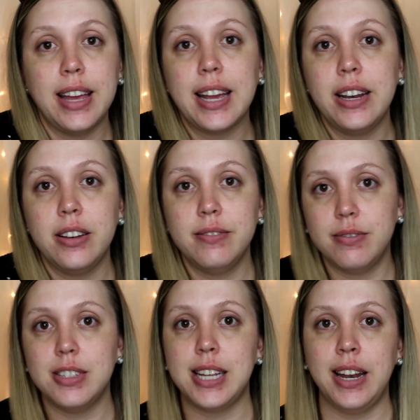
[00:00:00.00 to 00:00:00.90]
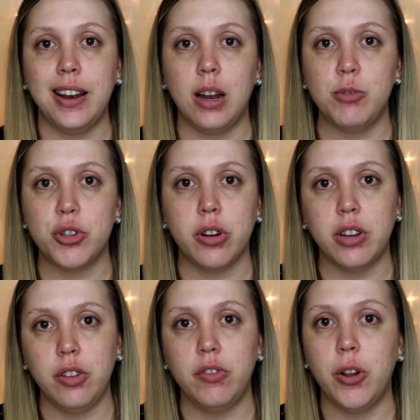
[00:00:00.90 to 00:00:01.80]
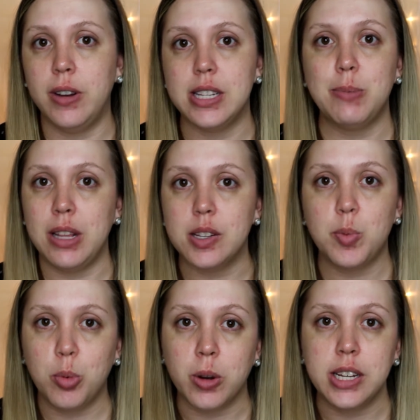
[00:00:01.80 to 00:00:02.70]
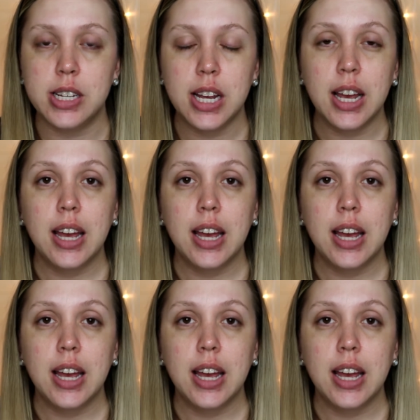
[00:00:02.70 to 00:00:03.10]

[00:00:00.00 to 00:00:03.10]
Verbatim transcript: like I said, and I'm sure you've noticed by this point,